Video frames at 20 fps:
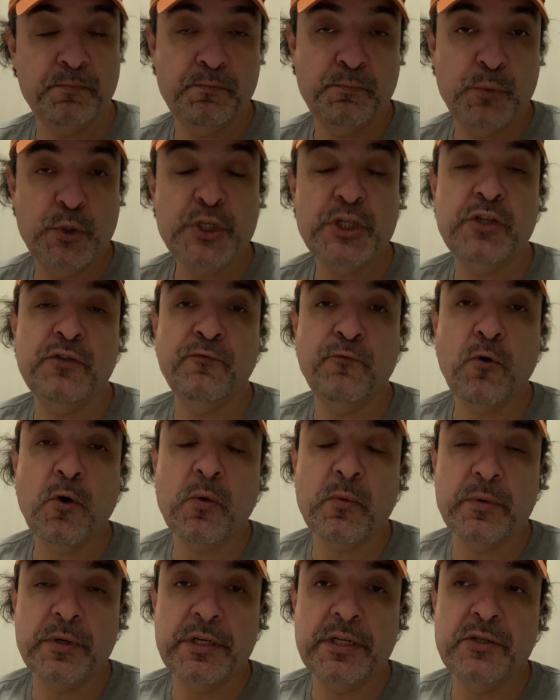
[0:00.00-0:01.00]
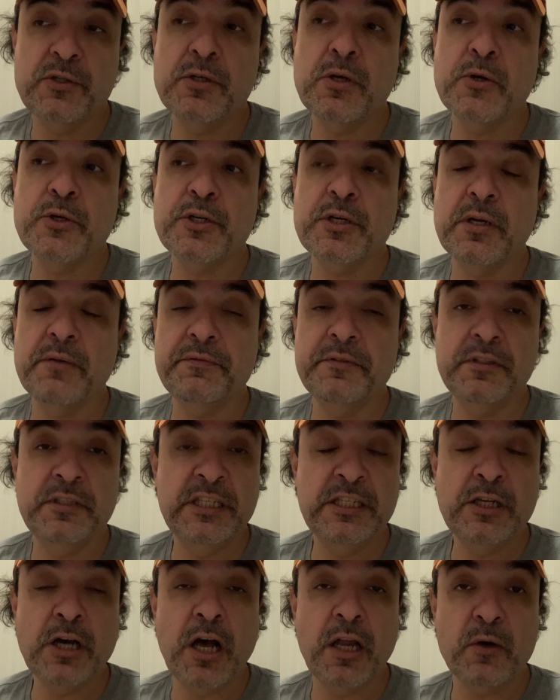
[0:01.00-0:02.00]
pushes forward his notion of
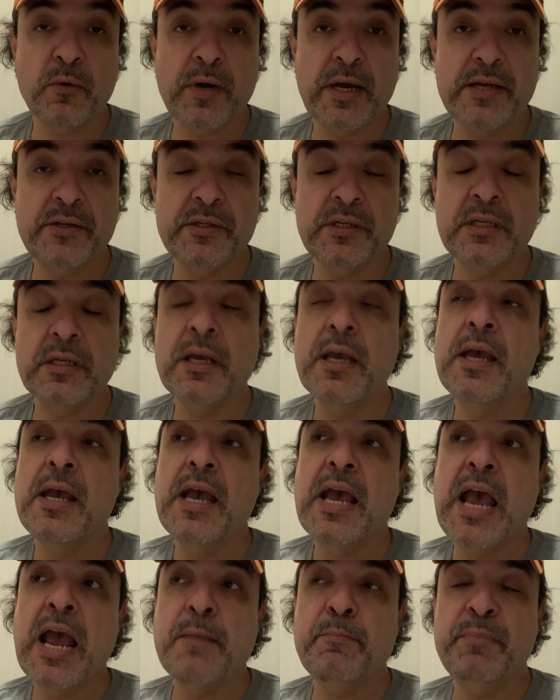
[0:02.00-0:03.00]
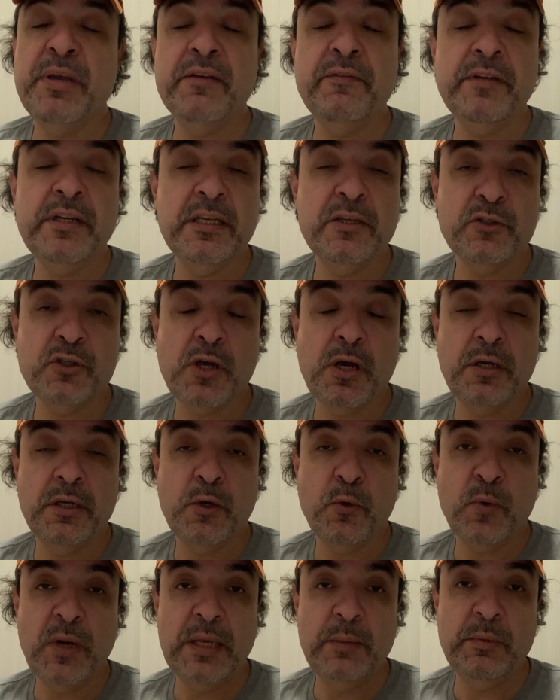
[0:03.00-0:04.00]
de-dollarizing and pivoting Saudi
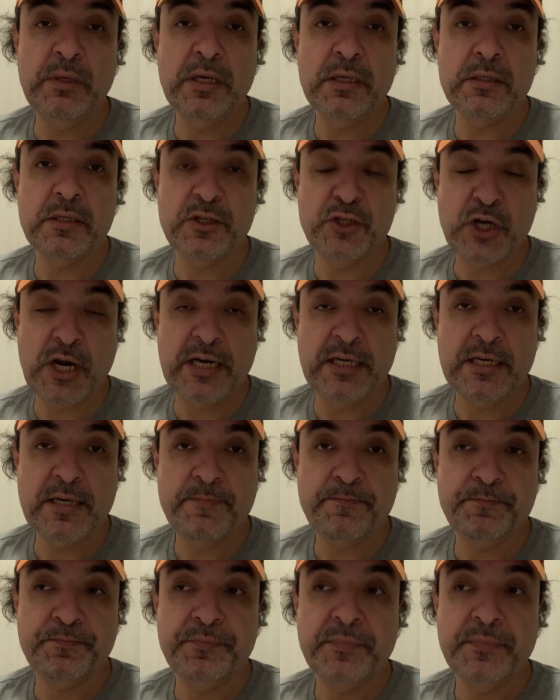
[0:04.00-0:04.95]
Arabia to China,